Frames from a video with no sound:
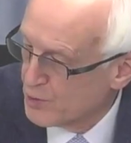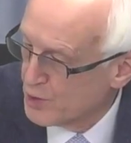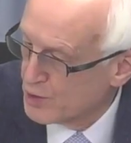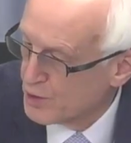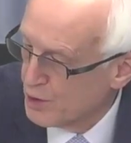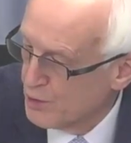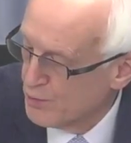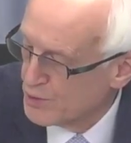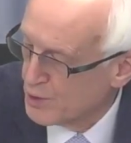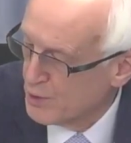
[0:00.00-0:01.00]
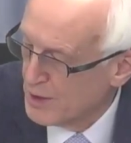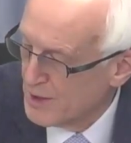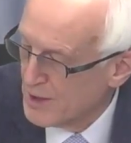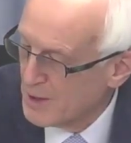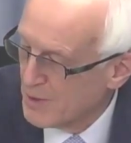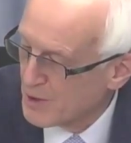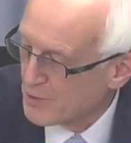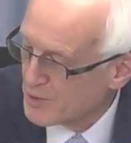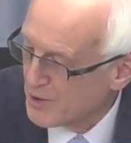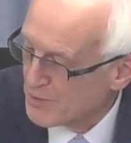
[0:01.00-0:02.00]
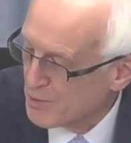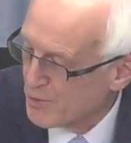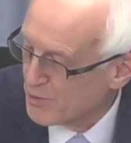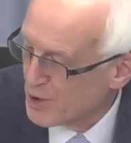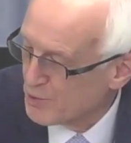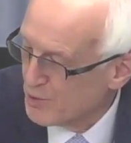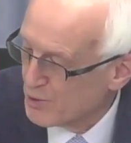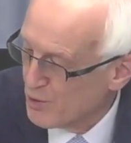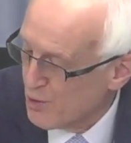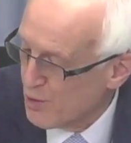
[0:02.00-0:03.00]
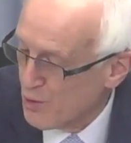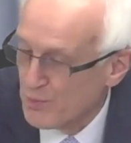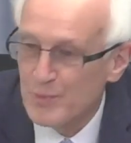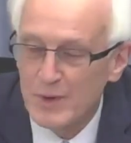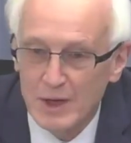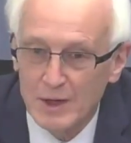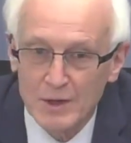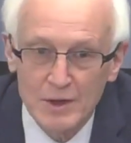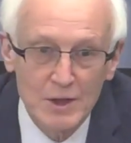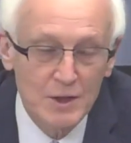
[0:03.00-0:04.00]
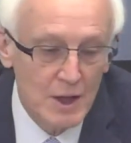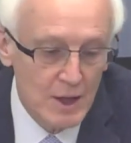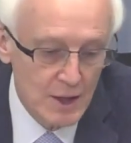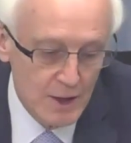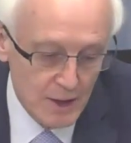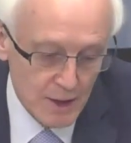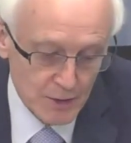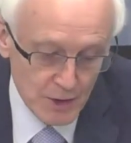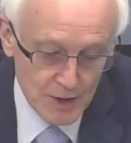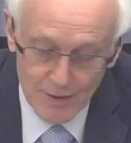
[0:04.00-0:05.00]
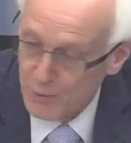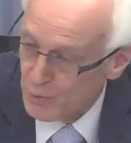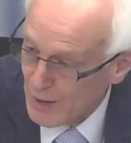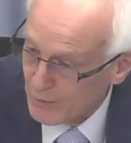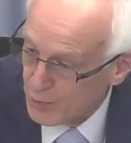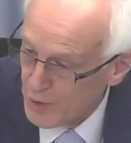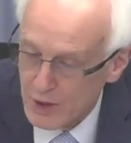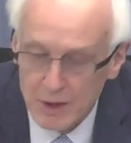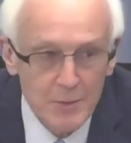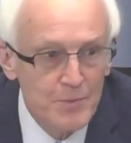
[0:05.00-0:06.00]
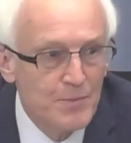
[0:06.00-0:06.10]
who are at home to make themselves some refreshment or indeed just have a break.